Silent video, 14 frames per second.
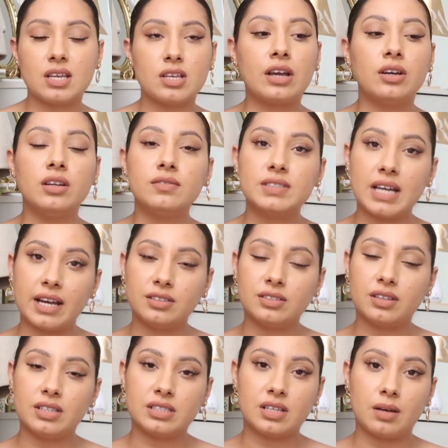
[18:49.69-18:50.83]
I could have
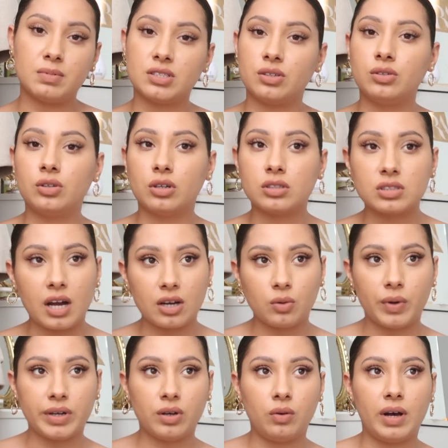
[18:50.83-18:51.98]
titled this episode Girl Talk
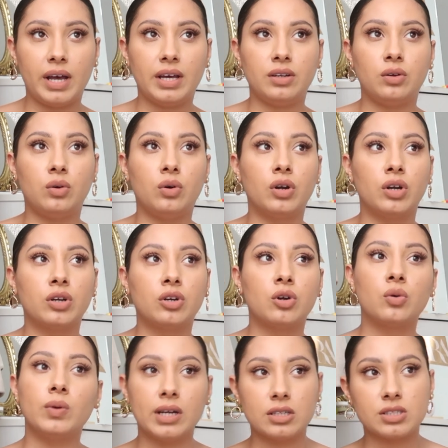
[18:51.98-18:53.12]
101 or
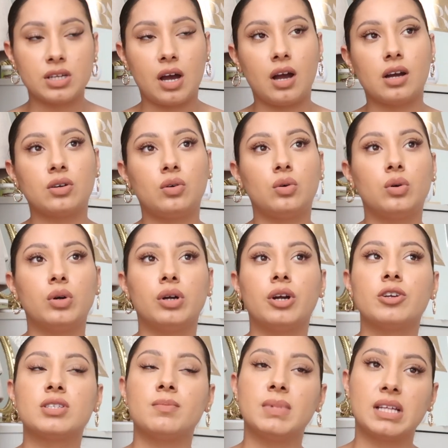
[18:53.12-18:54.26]
Career Talk
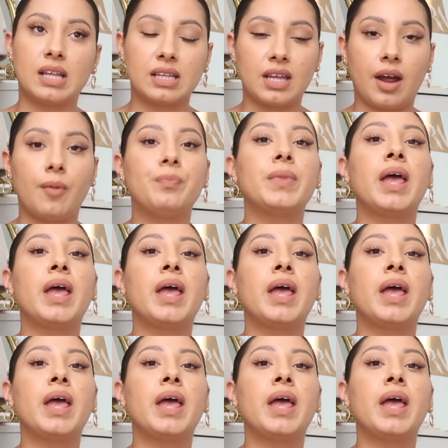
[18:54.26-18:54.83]
or something like that.